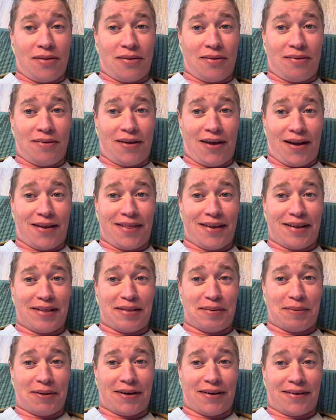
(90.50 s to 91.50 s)
you got to think
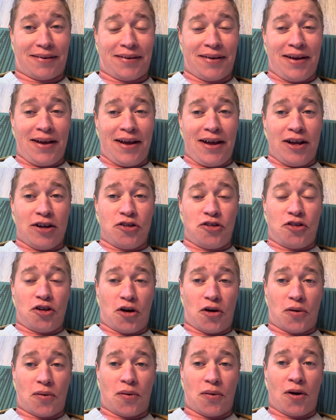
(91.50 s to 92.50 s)
the ball.
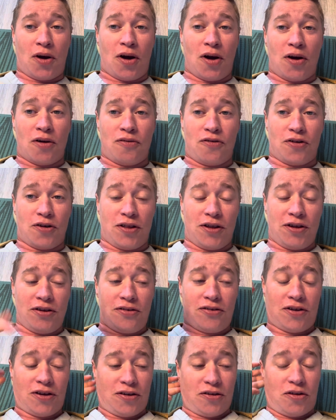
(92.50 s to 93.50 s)
So for
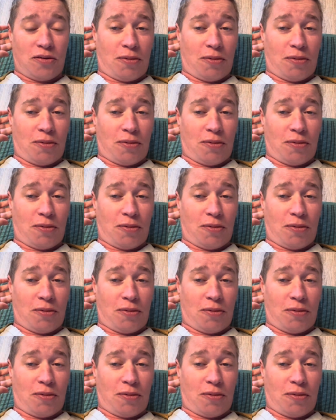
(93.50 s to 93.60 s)
these things,